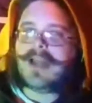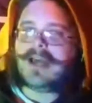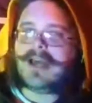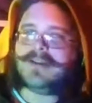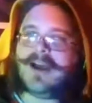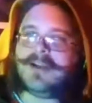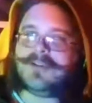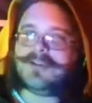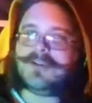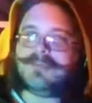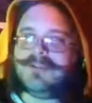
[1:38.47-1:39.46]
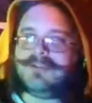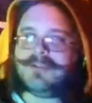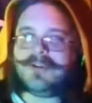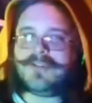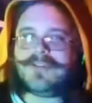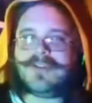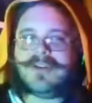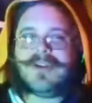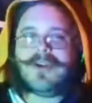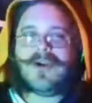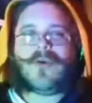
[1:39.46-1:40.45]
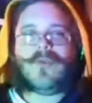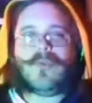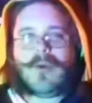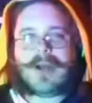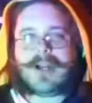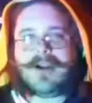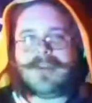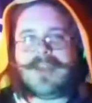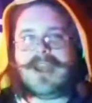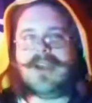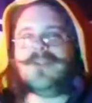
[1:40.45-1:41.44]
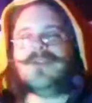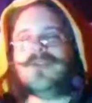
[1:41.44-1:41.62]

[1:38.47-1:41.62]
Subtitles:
not on your computers. What are they?